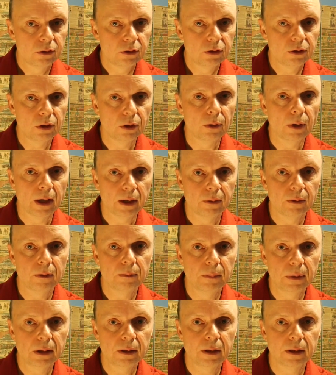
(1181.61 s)

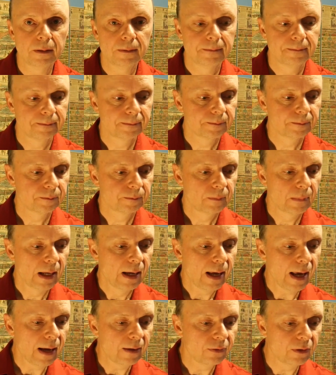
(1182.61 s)
200 million.
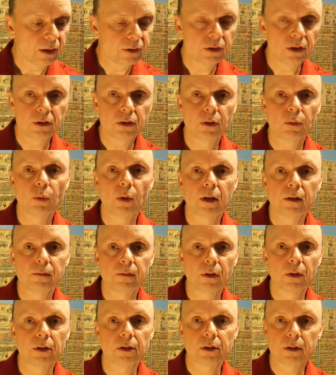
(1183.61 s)
And this is the one
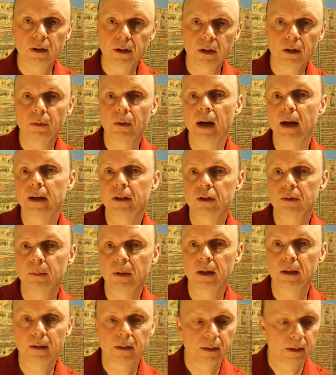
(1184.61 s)
verse that Uriah
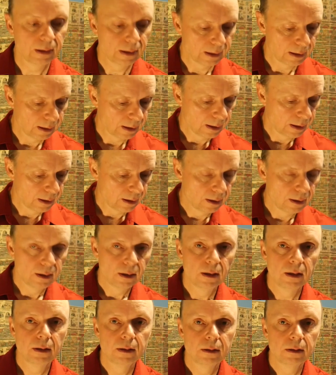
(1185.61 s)
Smith
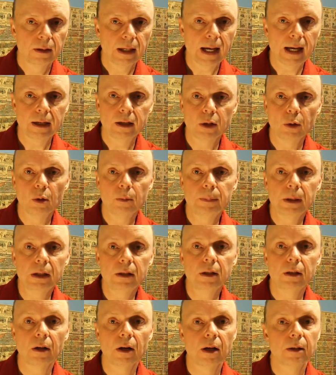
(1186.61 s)
had no
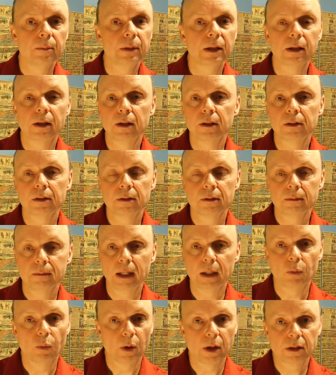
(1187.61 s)
opinion on because
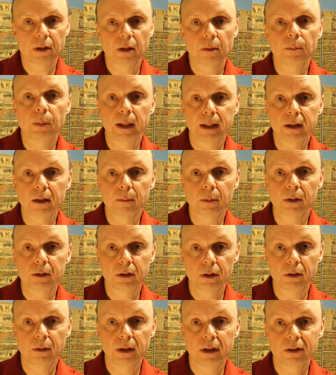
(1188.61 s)
it wasn't applicable
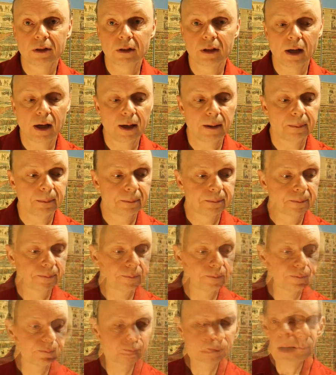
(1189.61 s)
to his time.
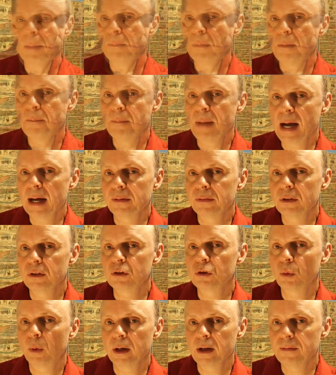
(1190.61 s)
Remember Matthew
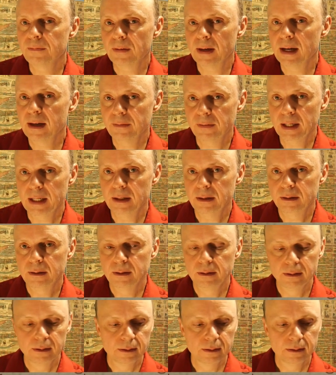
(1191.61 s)
25:8,